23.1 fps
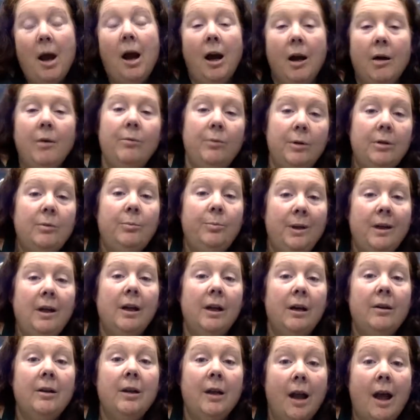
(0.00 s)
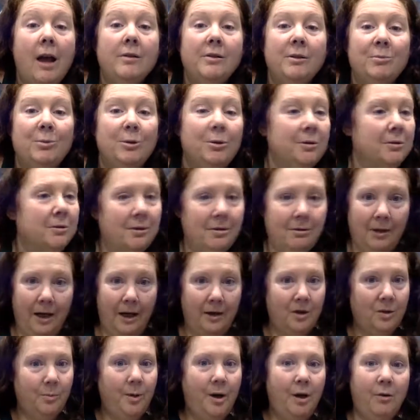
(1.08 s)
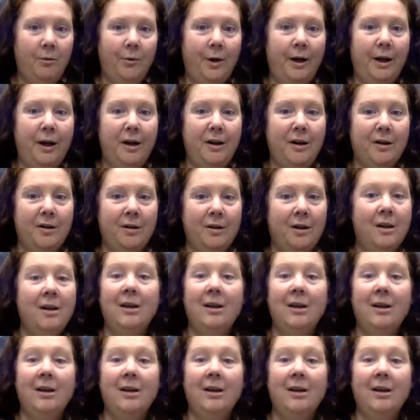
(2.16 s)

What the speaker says: I will be held accountable. Dave Chappelle right here.